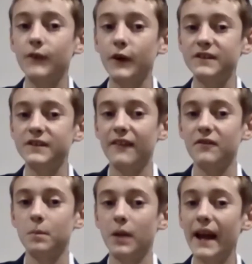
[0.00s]
footsteps,
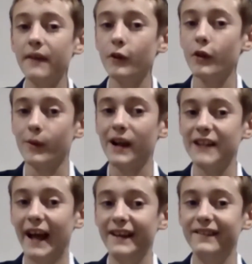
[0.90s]
playing for the
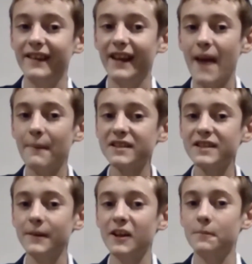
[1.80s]
Redlegs. It must
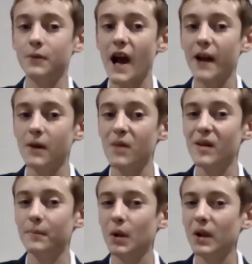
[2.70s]
have been a proud
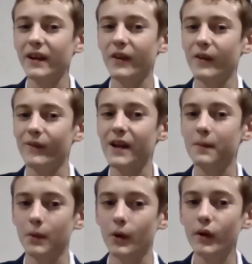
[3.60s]
moment pulling on the red
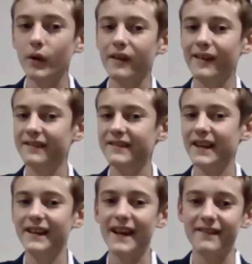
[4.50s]
and blue and
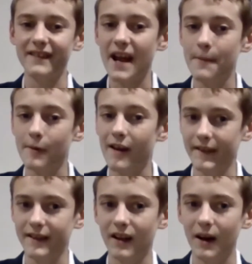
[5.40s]
seeing Dad's name around the
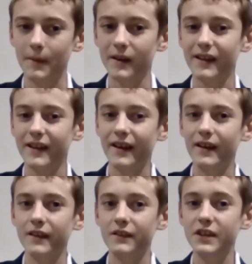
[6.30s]
club.
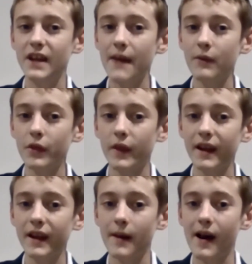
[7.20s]
Do you ever
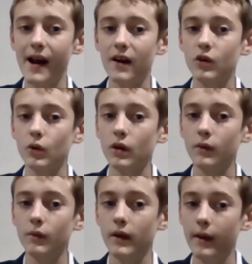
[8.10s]
think about how cool
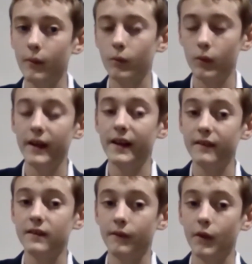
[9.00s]
it
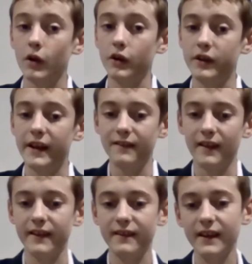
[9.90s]
is to follow your dad's
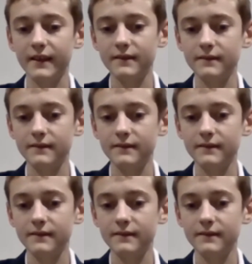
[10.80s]
legacy?